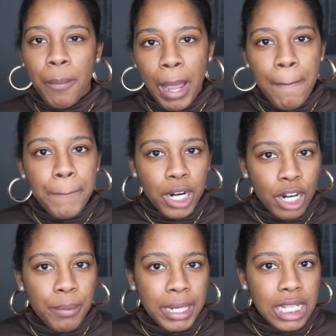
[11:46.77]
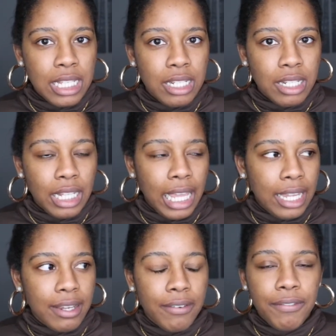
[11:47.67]
my permanent
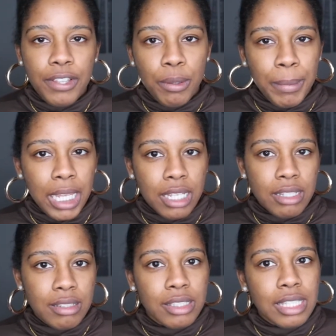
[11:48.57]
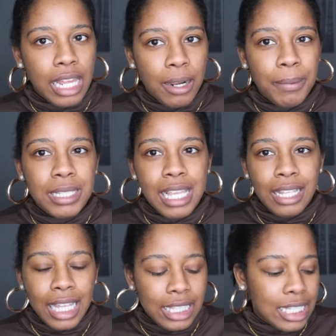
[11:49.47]
like filming setup because
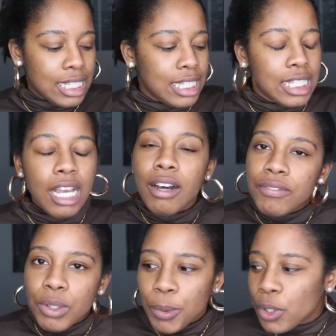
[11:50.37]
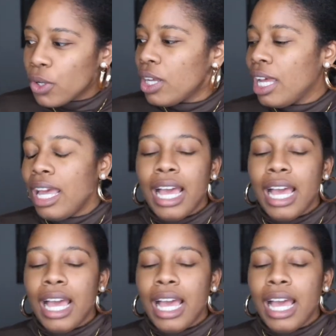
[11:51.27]
I like this. It's comfortable.